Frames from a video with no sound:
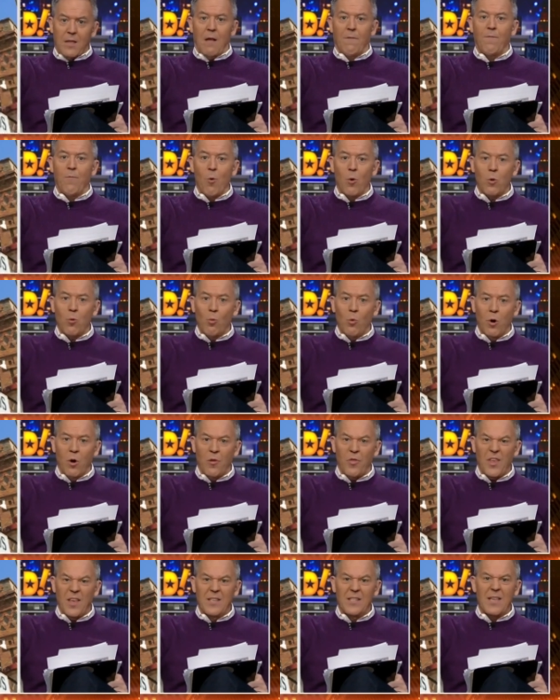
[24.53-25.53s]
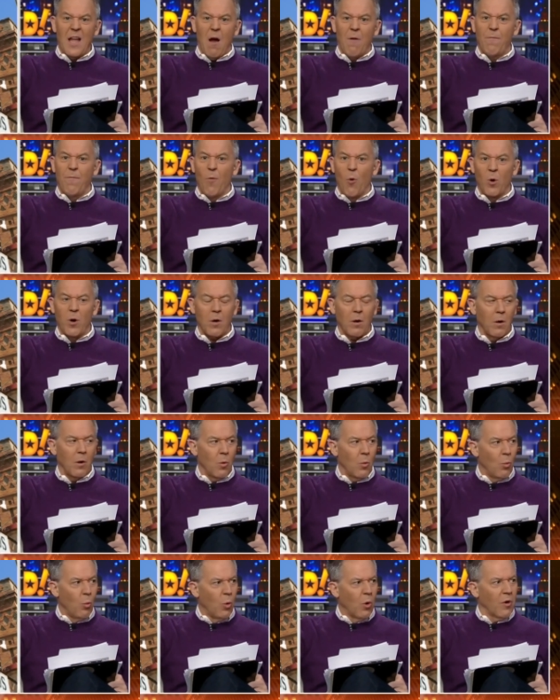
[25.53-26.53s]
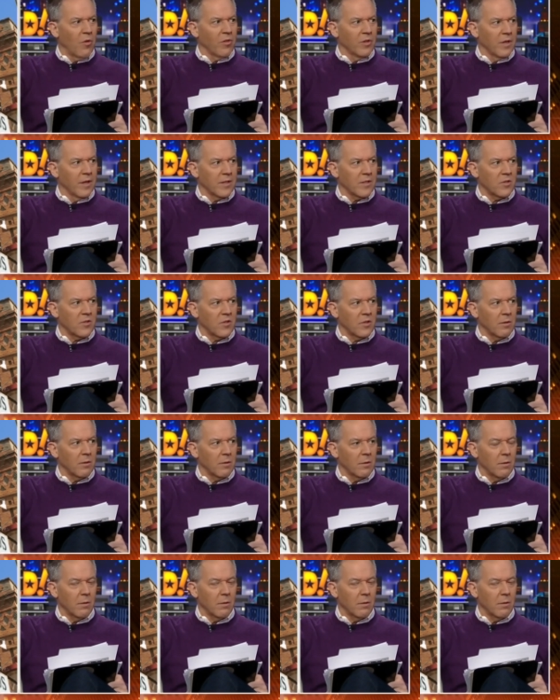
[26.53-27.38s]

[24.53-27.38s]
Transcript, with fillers: that Fort Worth is now Fort Worthless.